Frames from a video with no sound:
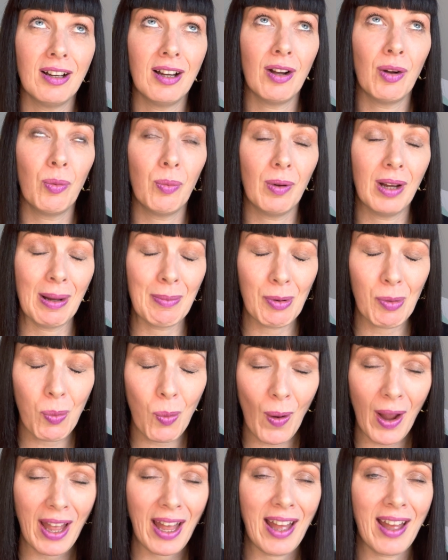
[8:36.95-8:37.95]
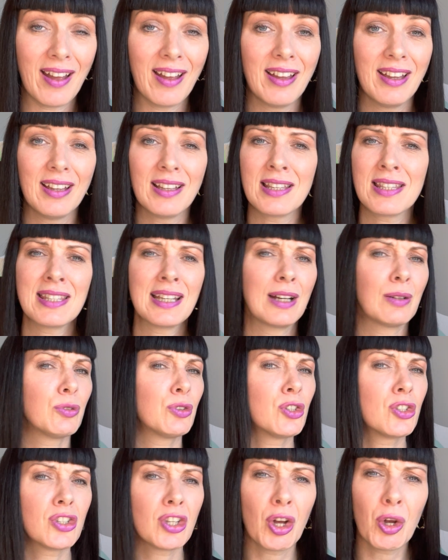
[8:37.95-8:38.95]
am aware sounds
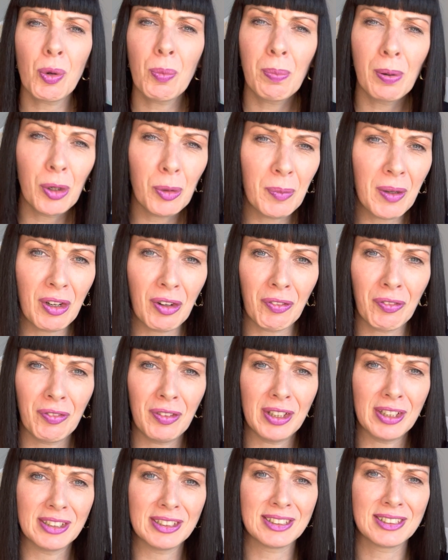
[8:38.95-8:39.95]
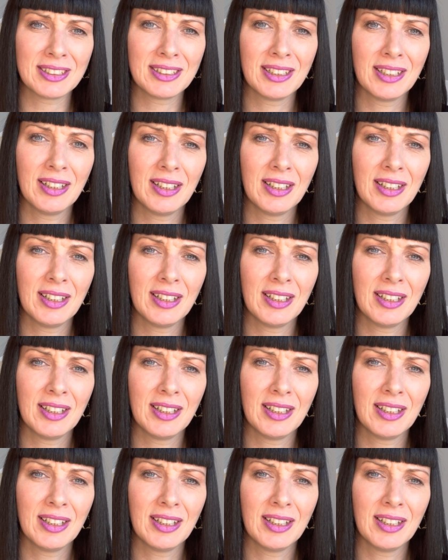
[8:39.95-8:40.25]
so blooming obvious,